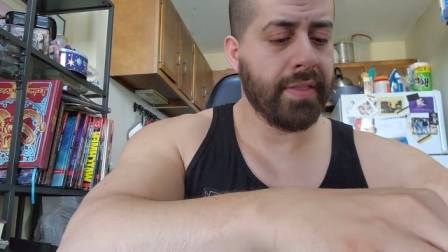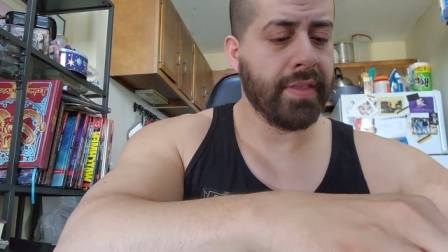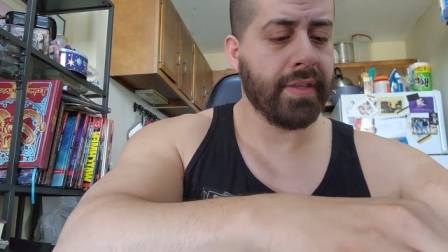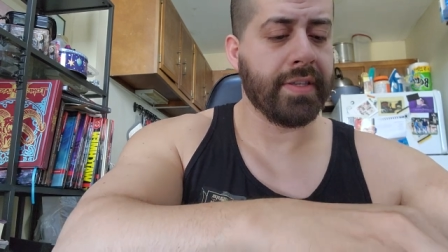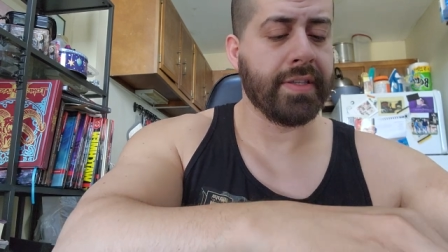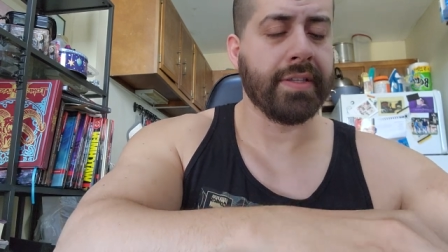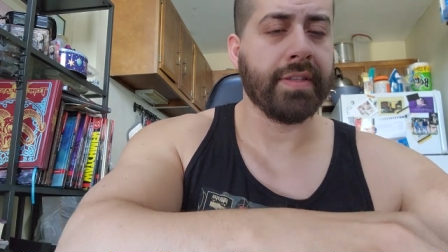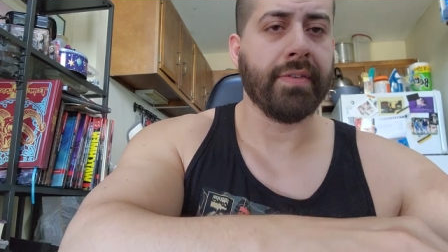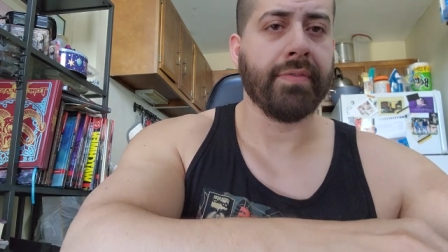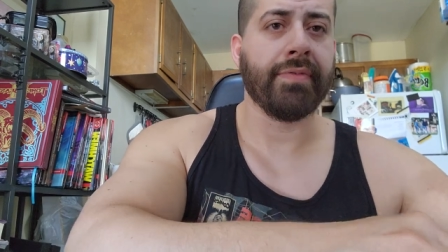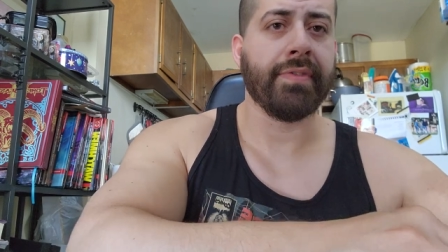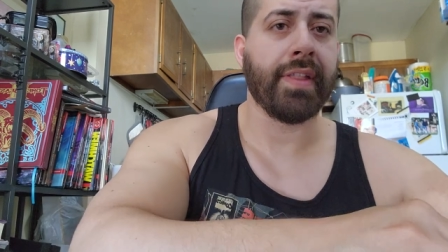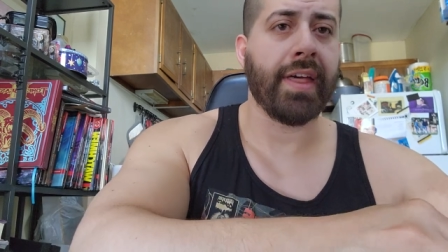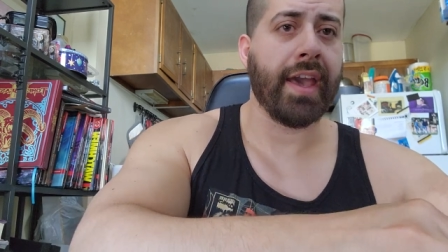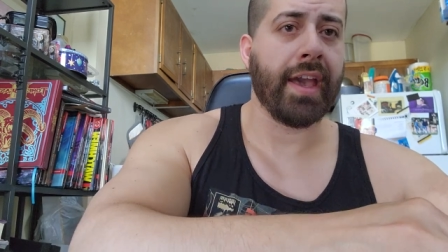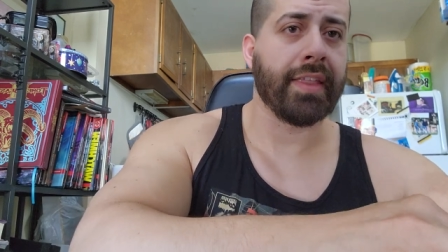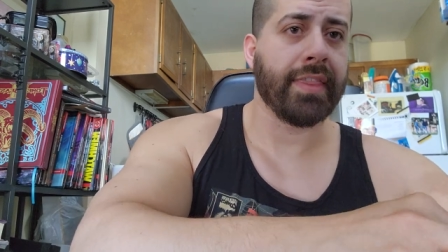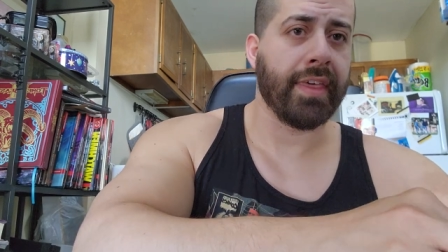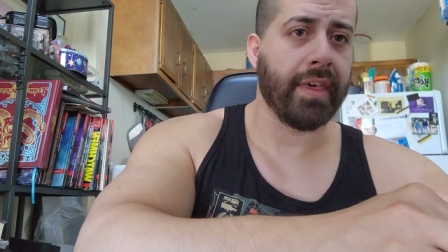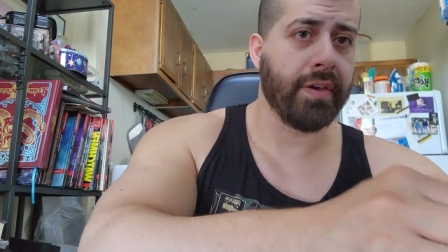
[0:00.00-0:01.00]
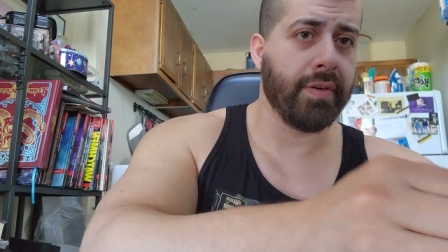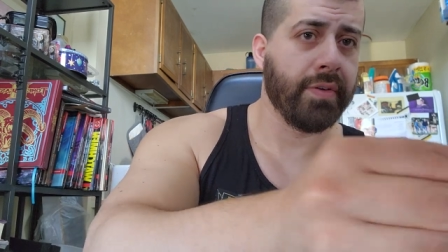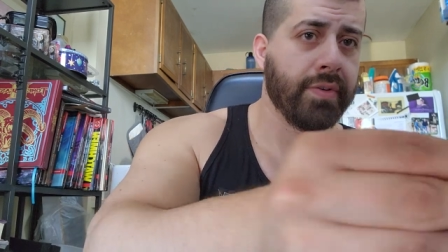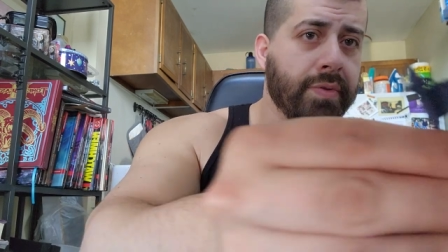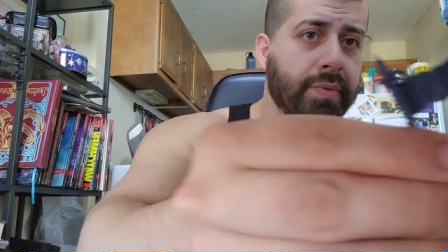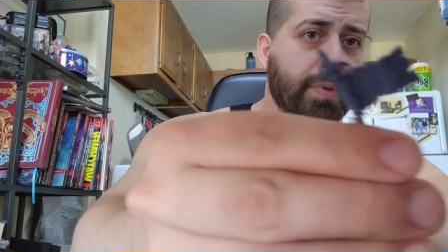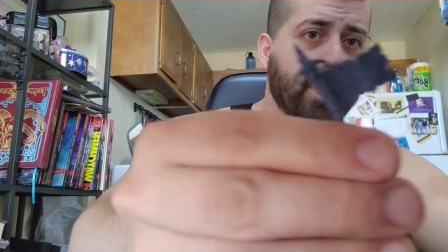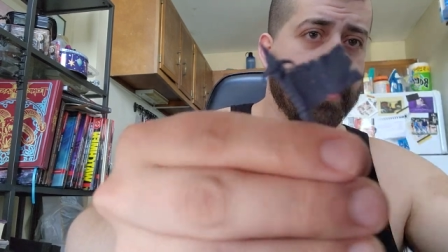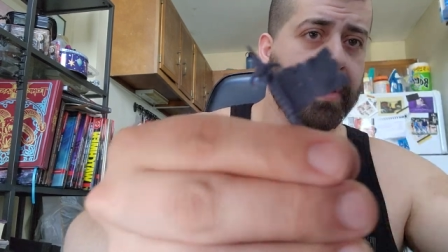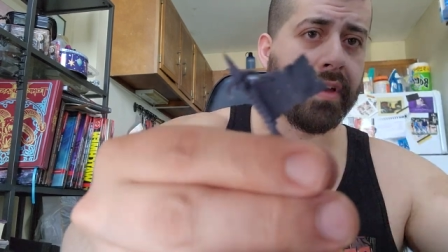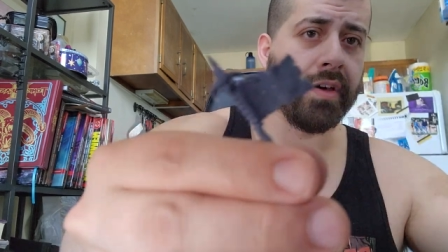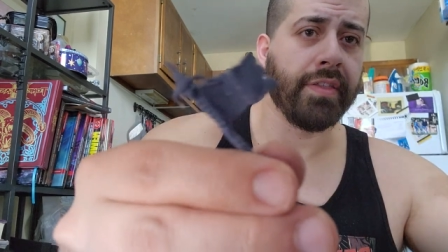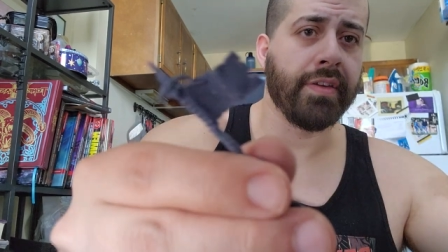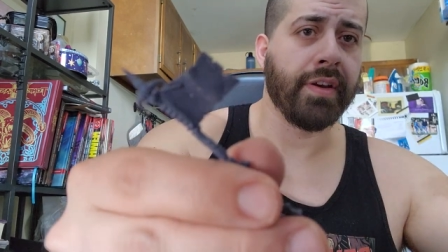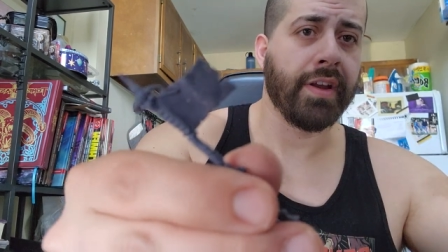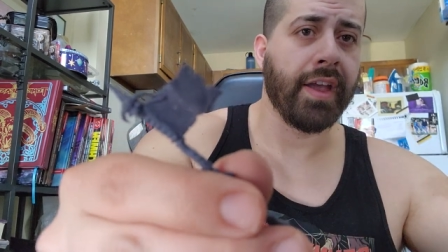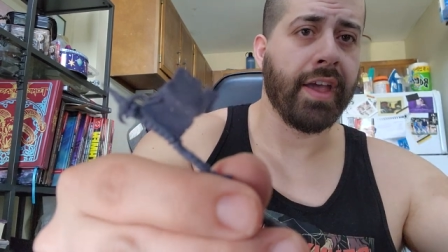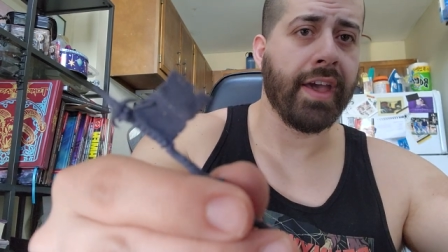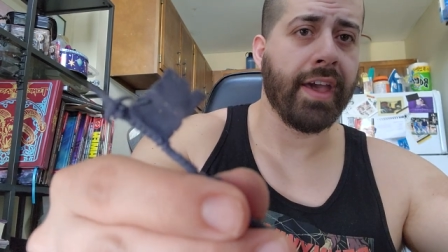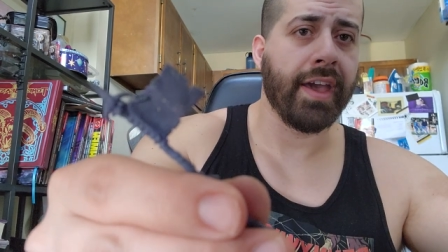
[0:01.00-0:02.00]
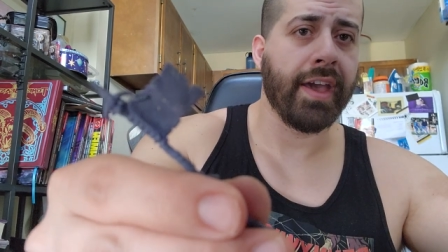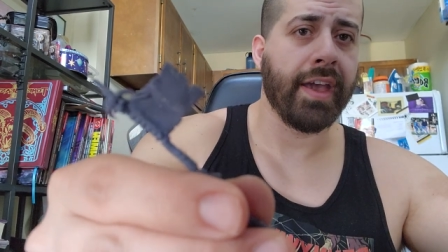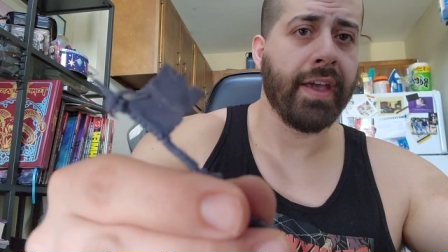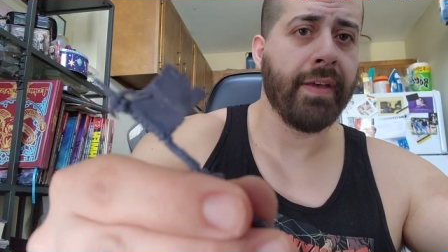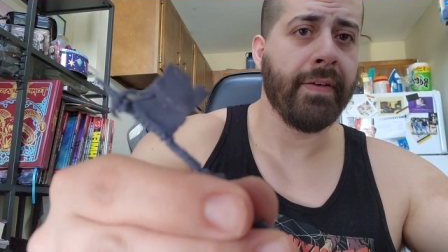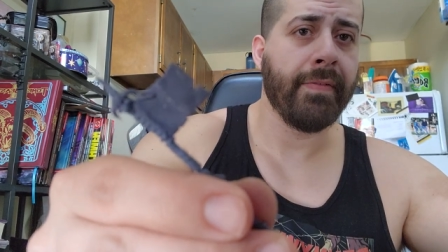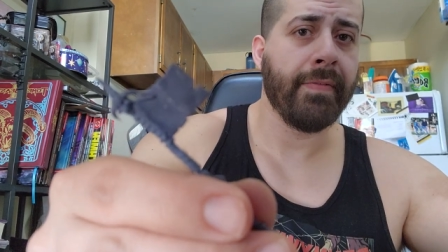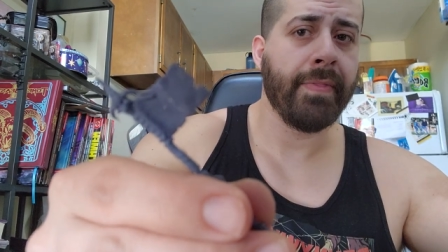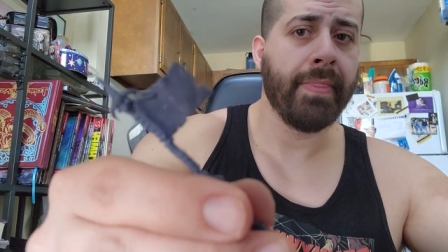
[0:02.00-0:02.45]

This is the flag that goes with the other guy